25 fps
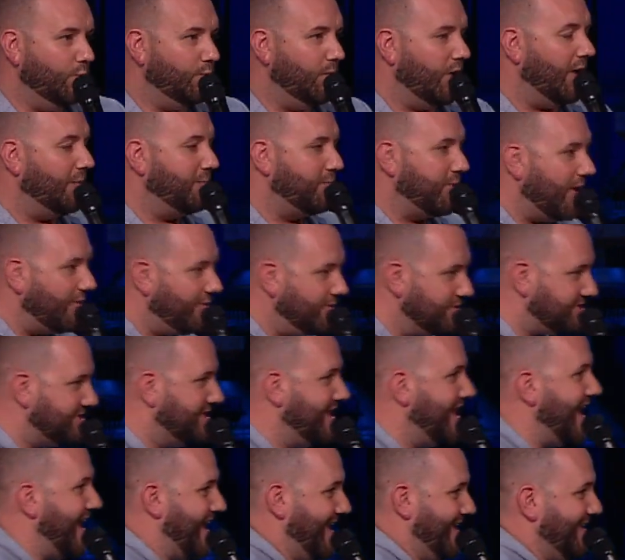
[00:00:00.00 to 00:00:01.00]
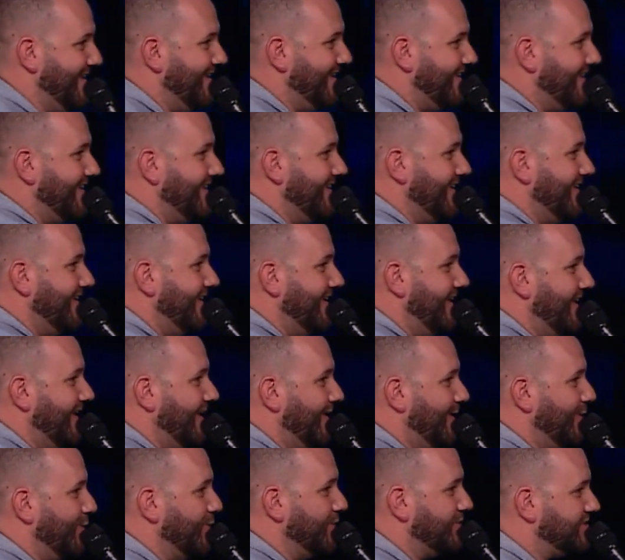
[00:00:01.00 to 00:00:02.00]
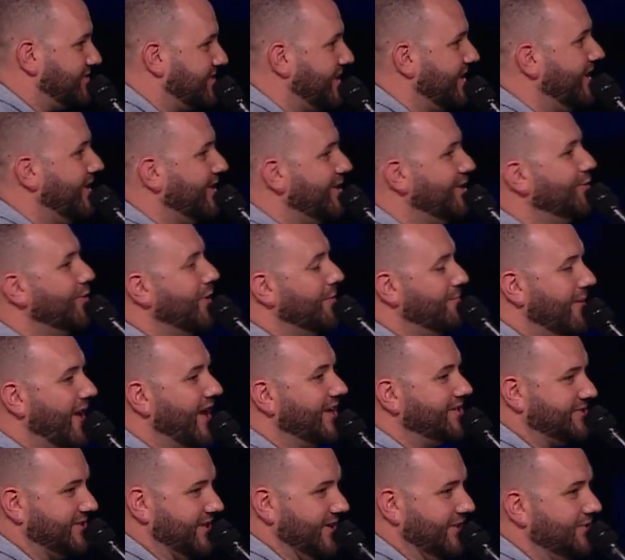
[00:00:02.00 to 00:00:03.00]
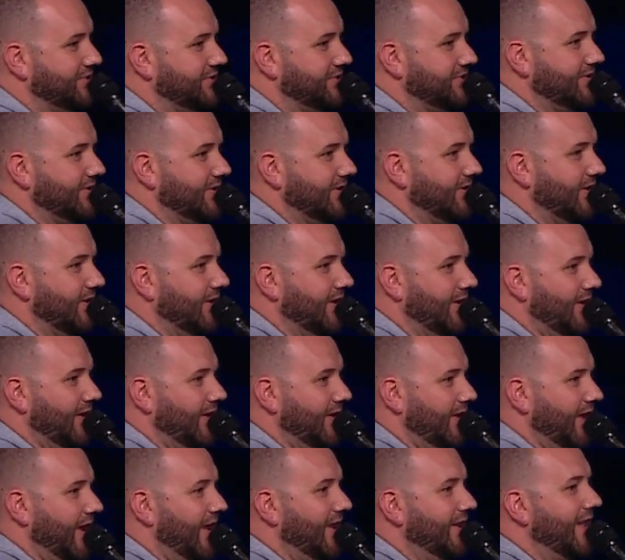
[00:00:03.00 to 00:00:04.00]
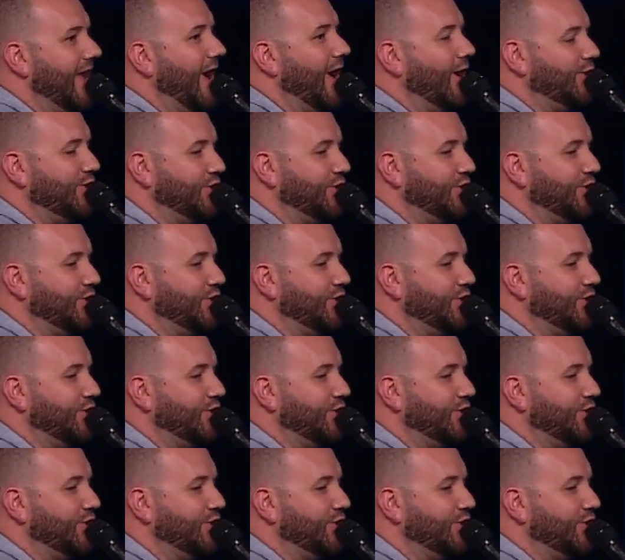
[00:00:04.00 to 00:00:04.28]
Our brother's dead. We're sending you a message, and now